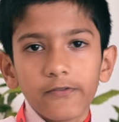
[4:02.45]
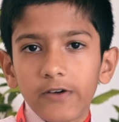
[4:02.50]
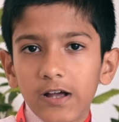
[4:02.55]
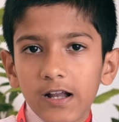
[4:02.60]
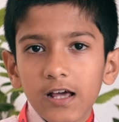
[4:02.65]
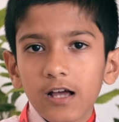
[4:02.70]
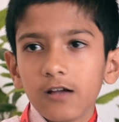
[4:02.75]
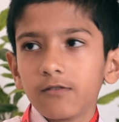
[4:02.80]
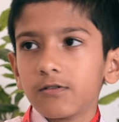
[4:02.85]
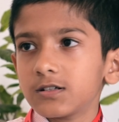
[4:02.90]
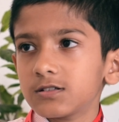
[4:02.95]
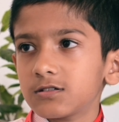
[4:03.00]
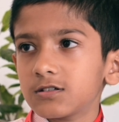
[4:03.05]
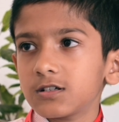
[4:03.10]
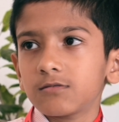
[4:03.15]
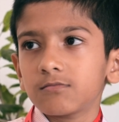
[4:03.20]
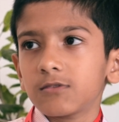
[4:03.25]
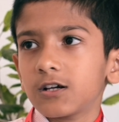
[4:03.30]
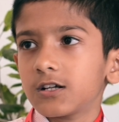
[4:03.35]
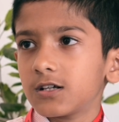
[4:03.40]
When I was
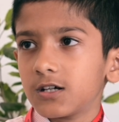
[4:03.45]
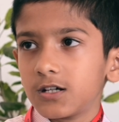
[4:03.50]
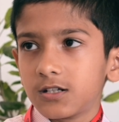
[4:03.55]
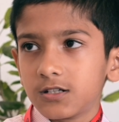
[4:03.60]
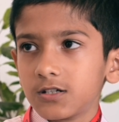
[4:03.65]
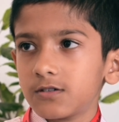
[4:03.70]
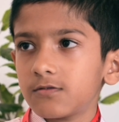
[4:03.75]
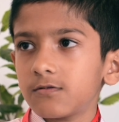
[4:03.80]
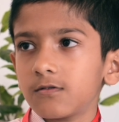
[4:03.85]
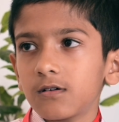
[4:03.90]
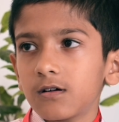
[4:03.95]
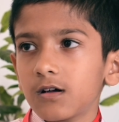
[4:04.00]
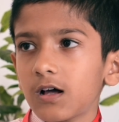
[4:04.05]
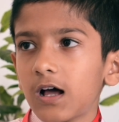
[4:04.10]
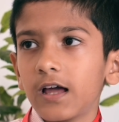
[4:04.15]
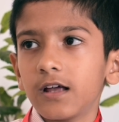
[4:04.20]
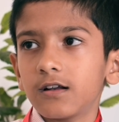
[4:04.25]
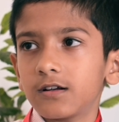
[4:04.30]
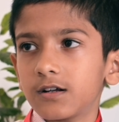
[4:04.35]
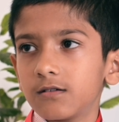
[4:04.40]
in my native,
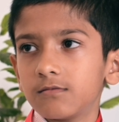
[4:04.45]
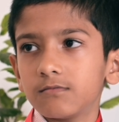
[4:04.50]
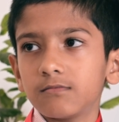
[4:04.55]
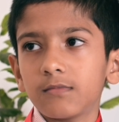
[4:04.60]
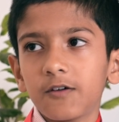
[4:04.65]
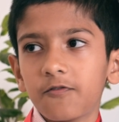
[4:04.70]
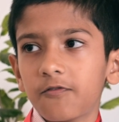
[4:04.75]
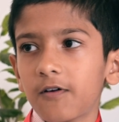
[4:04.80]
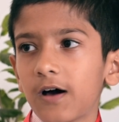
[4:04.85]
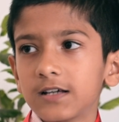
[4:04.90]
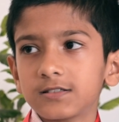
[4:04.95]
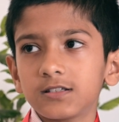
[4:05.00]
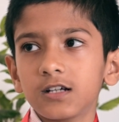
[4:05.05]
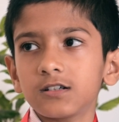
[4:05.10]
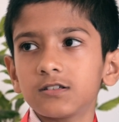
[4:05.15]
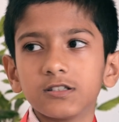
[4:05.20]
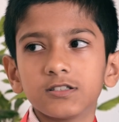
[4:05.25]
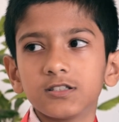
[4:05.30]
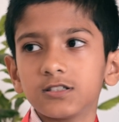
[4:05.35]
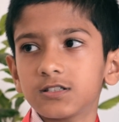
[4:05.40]
my
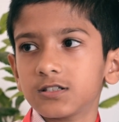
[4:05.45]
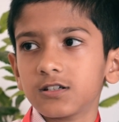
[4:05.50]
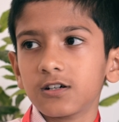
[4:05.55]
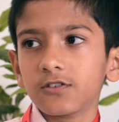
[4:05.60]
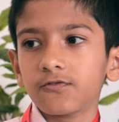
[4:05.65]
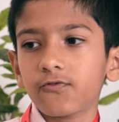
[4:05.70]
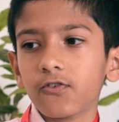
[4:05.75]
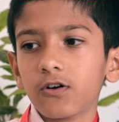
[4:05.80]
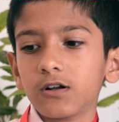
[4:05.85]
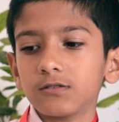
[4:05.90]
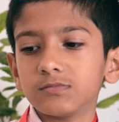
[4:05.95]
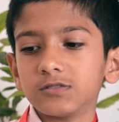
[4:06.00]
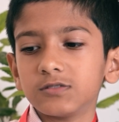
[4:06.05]
father registered for